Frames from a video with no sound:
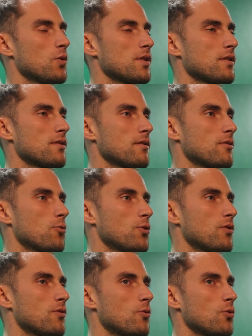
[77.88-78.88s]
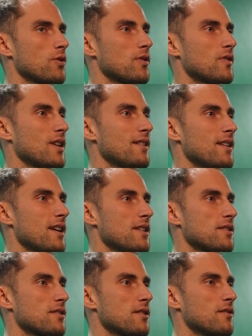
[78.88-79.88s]
was a good 10
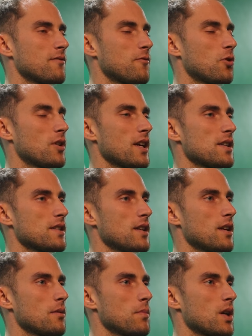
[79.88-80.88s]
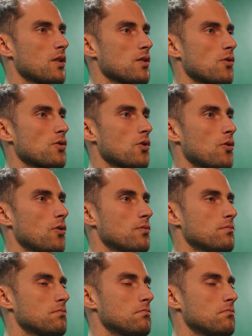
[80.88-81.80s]
days for testing because also